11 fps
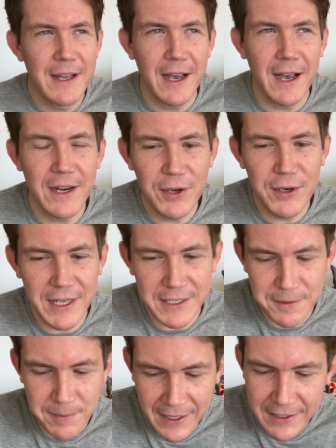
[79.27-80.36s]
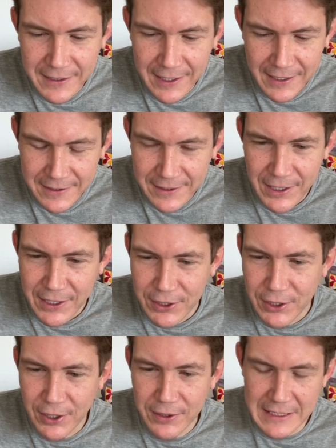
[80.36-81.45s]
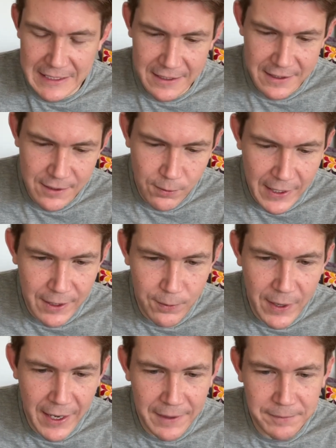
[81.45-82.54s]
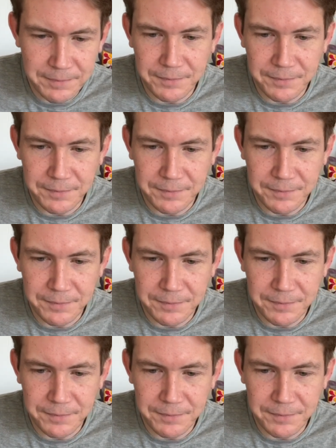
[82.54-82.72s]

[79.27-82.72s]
I don't expect that, you know, this is the week where